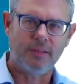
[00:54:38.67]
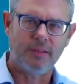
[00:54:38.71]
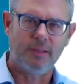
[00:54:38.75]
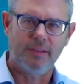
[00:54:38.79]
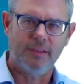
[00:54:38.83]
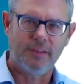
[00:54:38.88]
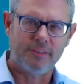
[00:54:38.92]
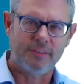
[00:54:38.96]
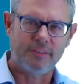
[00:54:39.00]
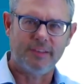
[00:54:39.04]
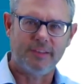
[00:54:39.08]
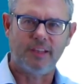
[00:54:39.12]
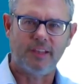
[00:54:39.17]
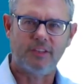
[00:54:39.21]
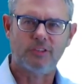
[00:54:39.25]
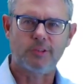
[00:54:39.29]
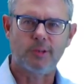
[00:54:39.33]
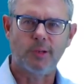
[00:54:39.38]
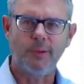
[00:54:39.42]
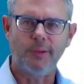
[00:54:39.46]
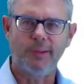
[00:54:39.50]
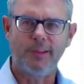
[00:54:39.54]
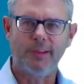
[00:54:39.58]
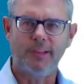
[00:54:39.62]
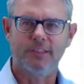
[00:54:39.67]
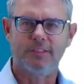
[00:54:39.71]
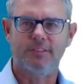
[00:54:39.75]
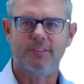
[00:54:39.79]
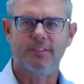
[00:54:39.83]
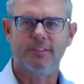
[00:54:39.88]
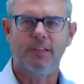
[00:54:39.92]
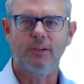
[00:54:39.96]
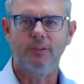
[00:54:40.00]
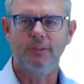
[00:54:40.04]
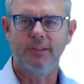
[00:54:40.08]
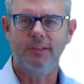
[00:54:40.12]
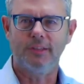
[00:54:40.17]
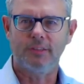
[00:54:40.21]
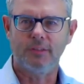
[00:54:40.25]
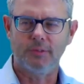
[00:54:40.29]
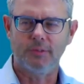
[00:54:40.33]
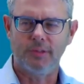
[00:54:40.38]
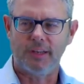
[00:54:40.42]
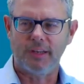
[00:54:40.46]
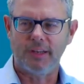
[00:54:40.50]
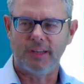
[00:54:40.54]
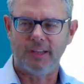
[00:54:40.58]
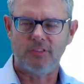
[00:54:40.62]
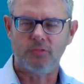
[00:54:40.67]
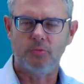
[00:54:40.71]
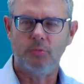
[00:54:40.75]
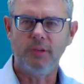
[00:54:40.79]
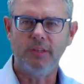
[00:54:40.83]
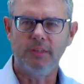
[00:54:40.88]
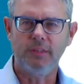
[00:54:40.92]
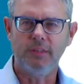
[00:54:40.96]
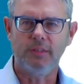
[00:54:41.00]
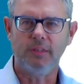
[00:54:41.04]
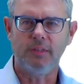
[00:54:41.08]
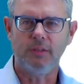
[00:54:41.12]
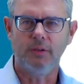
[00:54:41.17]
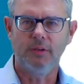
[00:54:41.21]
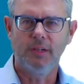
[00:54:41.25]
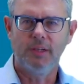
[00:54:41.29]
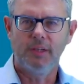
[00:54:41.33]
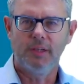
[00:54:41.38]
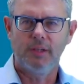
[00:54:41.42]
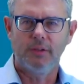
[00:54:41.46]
it's like throwing a stone into a glass window.